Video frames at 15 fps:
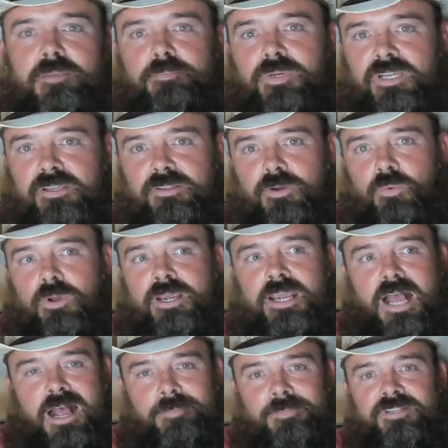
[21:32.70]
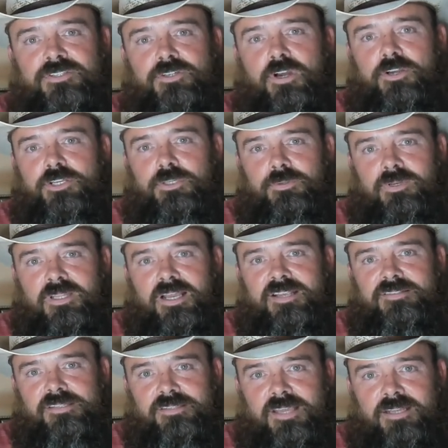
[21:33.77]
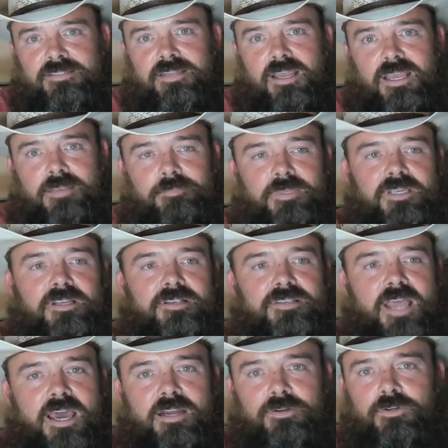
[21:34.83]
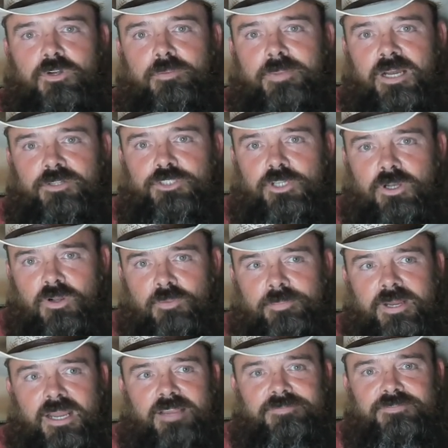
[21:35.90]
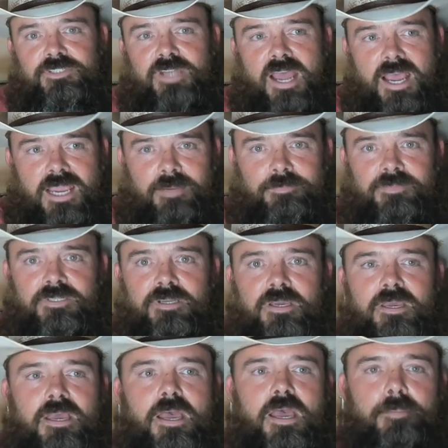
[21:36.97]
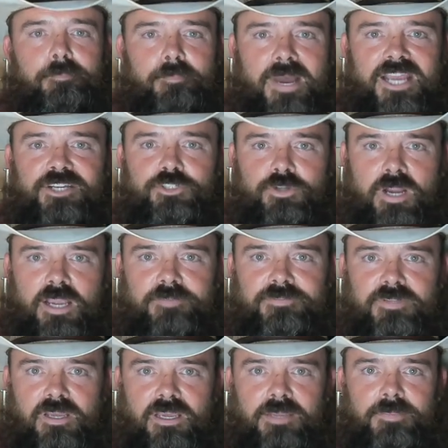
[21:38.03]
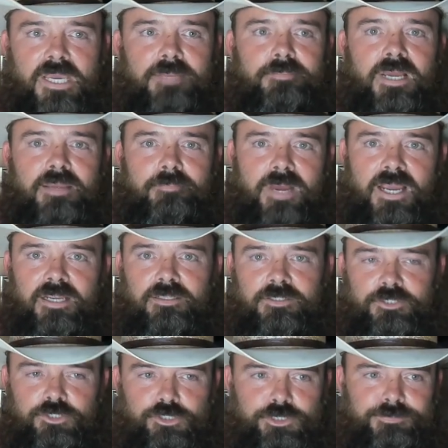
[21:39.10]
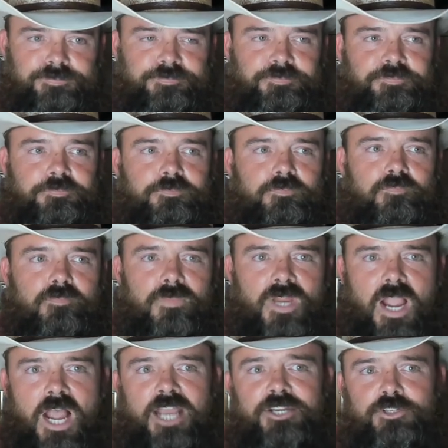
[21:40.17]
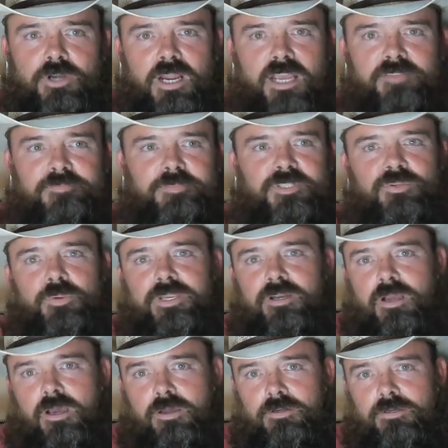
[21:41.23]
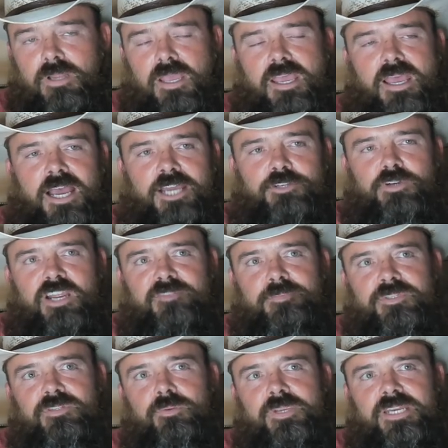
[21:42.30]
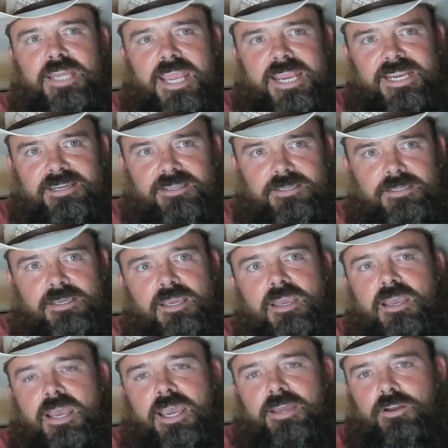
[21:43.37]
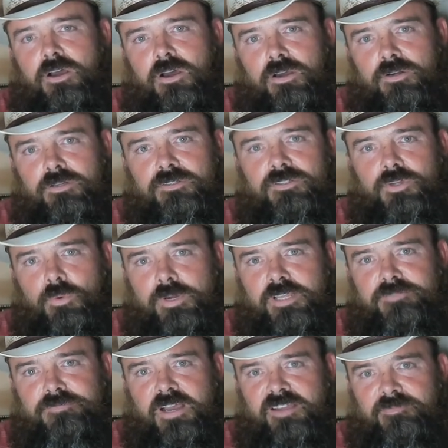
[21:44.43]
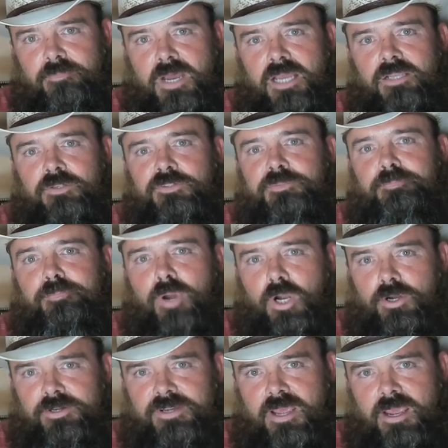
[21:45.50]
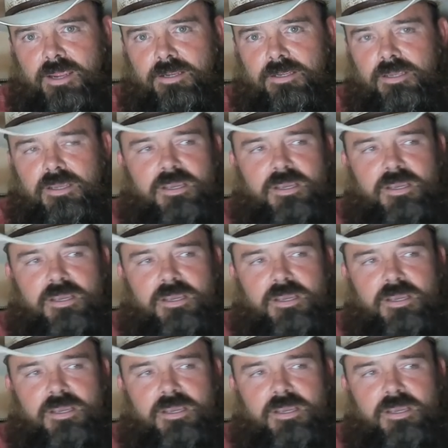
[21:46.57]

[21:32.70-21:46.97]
But either way, I'm going to start utilizing that time because I don't know about y'all, but I've timed my drive time and my mileage. I drive between 100 I drive between 80 and 125 miles per day.